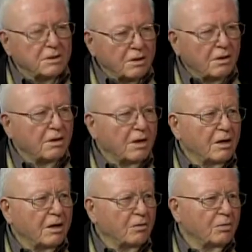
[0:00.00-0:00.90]
you know,
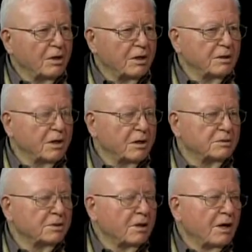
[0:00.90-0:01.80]
it, it really does.
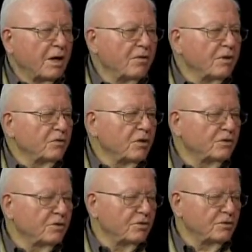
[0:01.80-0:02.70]
In this
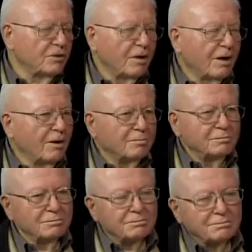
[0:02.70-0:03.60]
instance,
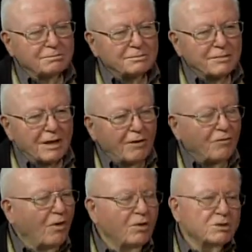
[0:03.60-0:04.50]
um, I've
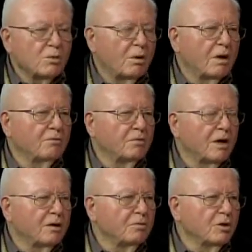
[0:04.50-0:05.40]
always
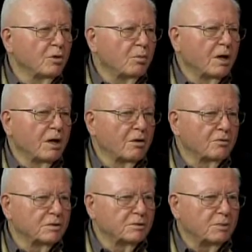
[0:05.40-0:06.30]
qualified, you know, my
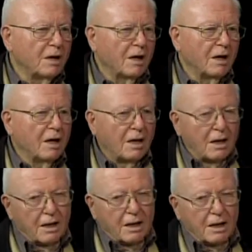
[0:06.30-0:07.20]
efforts by
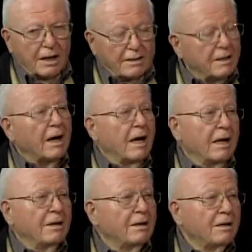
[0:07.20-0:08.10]
I
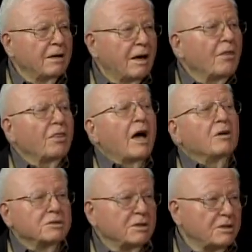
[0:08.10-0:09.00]
die a
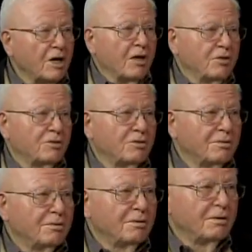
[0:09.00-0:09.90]
thousand deaths.
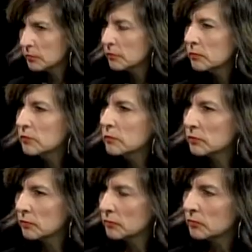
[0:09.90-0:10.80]

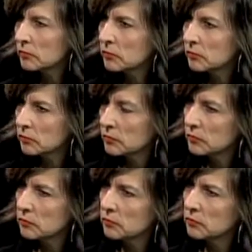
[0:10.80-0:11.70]
And, uh,
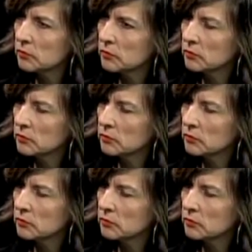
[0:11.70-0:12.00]
you know,